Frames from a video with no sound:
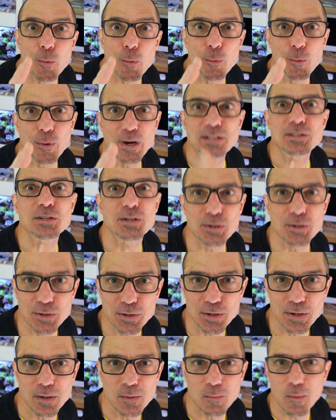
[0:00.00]

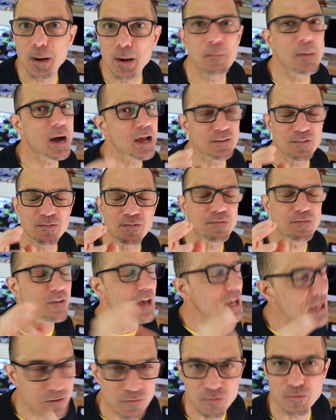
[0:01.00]
Richard, one of my
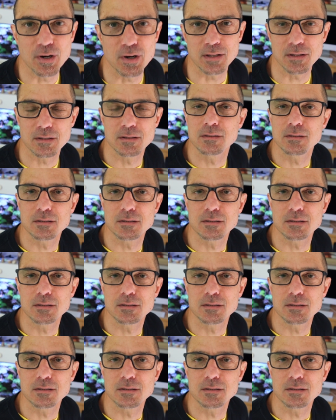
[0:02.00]
favorite